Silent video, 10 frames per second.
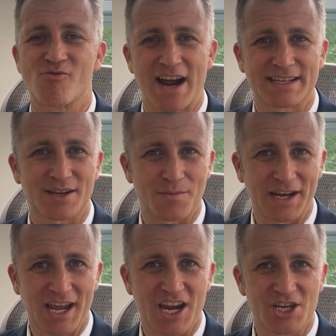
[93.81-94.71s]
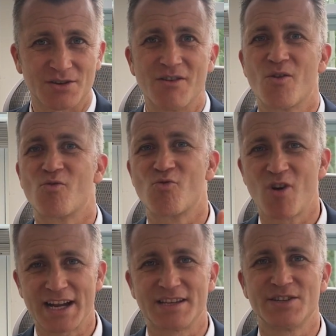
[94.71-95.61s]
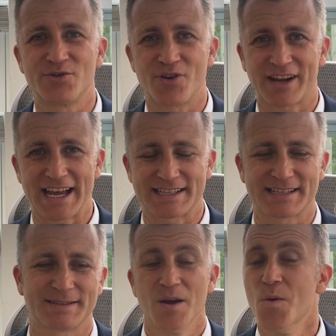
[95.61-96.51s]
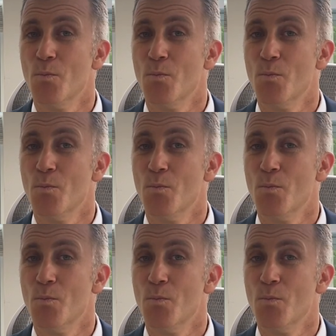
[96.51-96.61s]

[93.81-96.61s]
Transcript: right communication right to your guests.